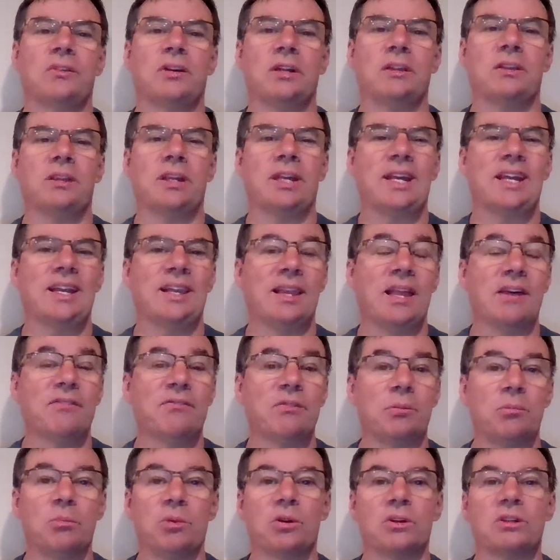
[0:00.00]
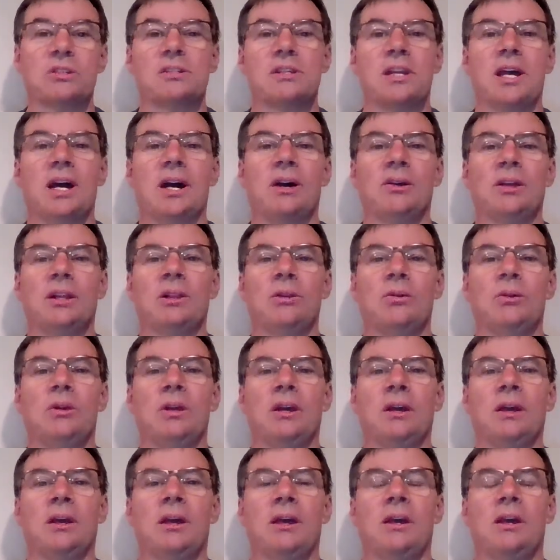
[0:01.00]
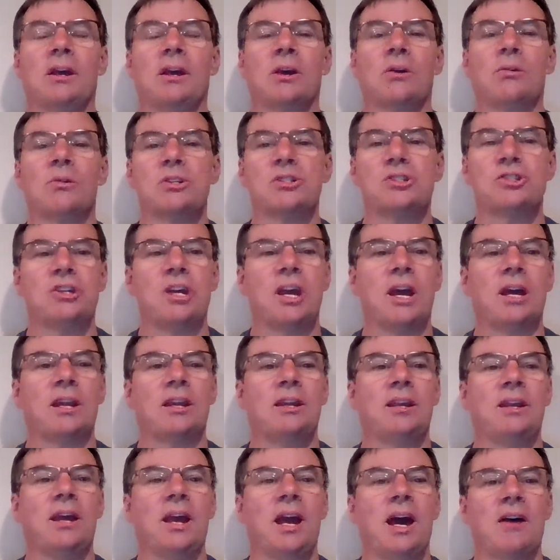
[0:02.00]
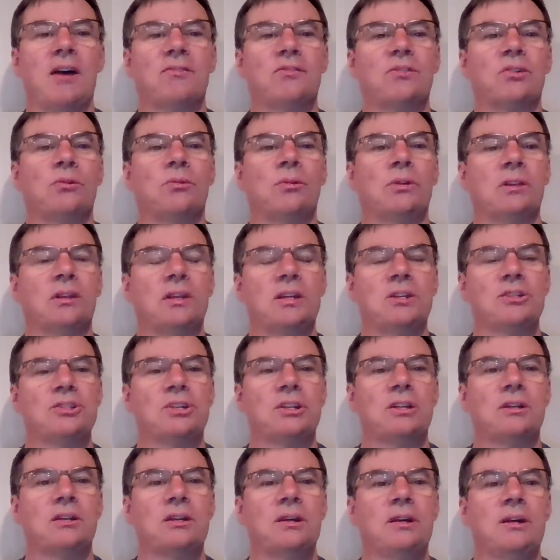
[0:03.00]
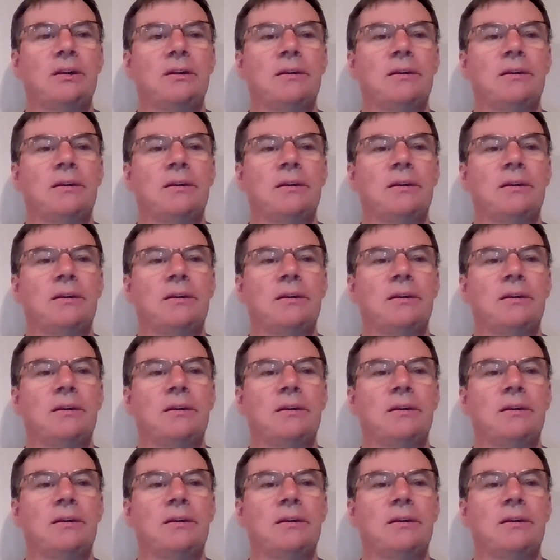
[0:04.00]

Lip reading: I think, 11 books now, including Christianity After Religion